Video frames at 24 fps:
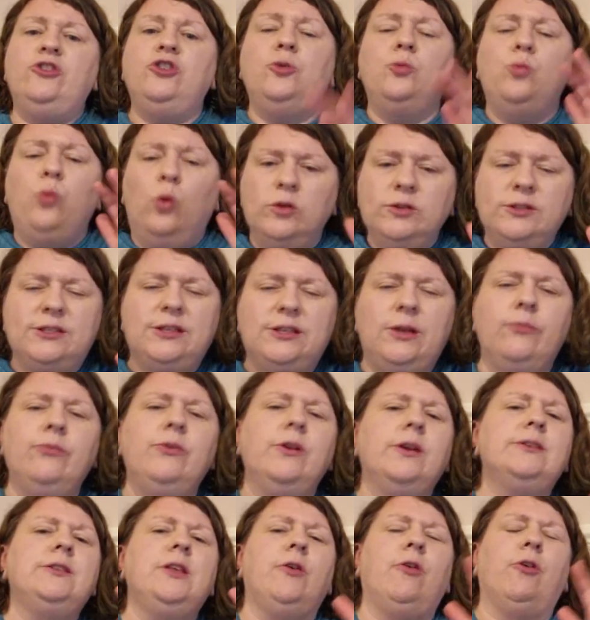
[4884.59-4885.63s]
You want some
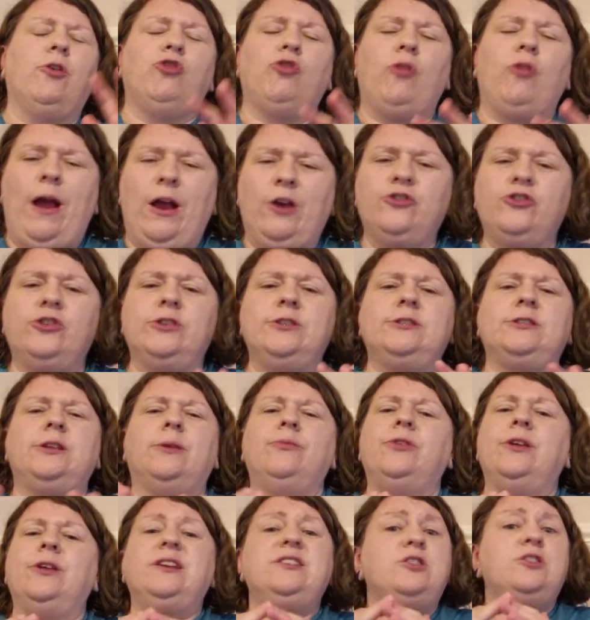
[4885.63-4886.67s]
things that are attractions, some
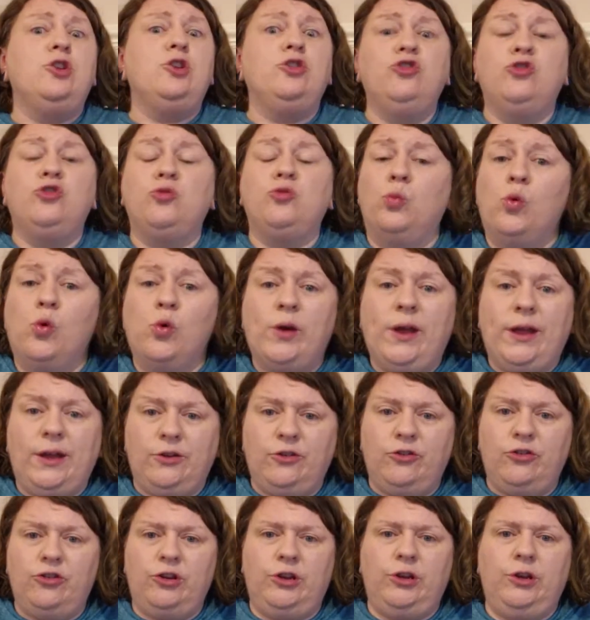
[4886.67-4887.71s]
things that you can just walk
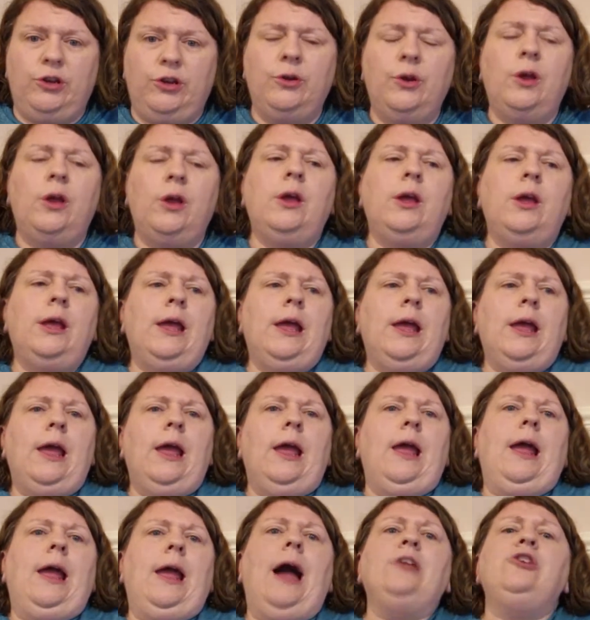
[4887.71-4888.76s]
into. And